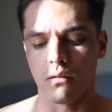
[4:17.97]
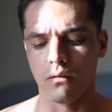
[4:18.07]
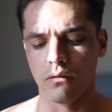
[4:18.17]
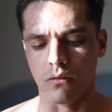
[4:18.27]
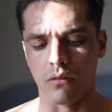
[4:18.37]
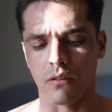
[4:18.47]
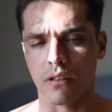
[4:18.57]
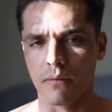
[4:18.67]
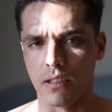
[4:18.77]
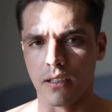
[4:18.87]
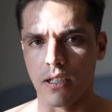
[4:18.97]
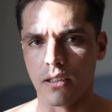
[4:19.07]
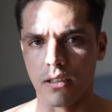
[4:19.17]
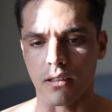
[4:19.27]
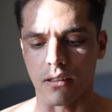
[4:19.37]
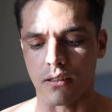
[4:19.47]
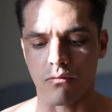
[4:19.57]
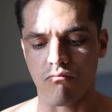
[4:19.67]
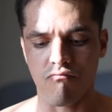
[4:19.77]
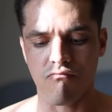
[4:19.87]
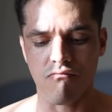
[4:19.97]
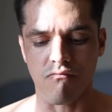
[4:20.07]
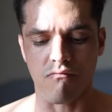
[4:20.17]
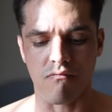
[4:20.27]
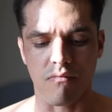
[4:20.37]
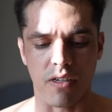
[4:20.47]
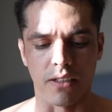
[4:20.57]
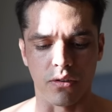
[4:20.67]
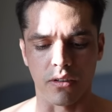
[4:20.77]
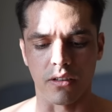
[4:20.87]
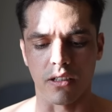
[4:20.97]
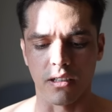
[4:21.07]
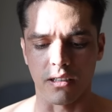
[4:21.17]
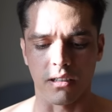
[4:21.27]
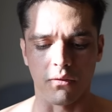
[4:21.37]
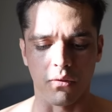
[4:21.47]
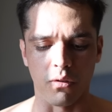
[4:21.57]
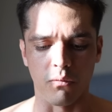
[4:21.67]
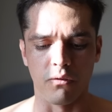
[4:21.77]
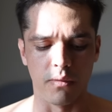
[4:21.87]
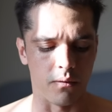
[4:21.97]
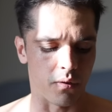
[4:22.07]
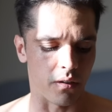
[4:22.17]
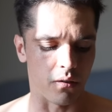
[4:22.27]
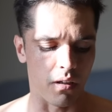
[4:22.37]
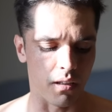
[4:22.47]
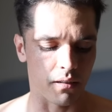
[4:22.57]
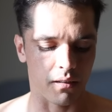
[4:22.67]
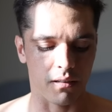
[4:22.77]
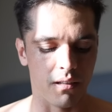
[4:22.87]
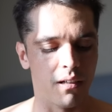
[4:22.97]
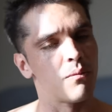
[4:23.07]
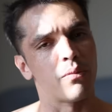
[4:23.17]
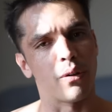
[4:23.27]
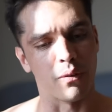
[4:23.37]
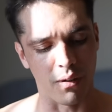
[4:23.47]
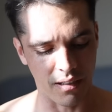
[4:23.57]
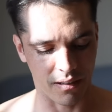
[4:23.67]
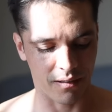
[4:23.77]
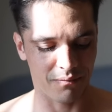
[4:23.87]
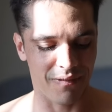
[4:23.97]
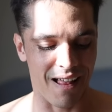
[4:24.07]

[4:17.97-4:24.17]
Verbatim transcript: Ooh, communication. Hmm, interesting. I see forward movement, progress progress.